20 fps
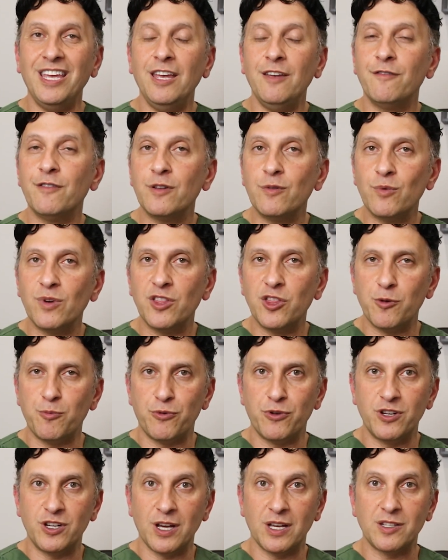even when the
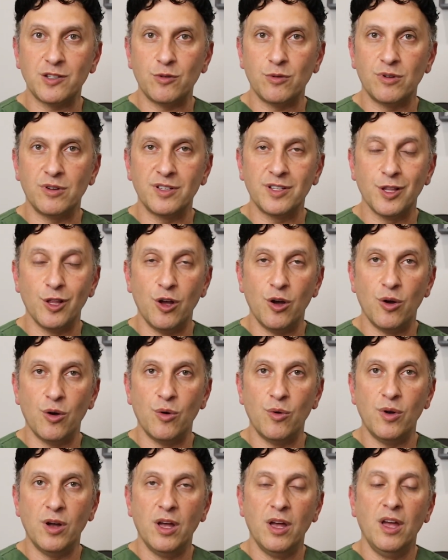progesterone is
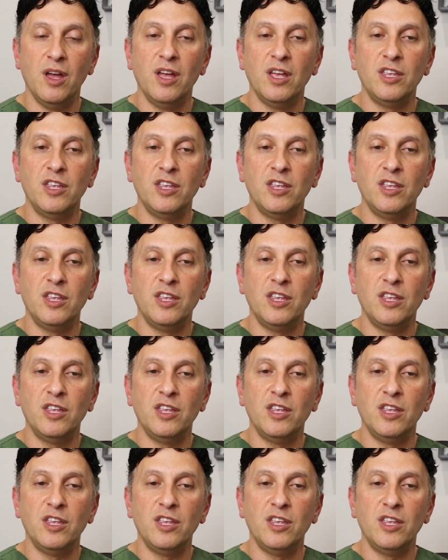low,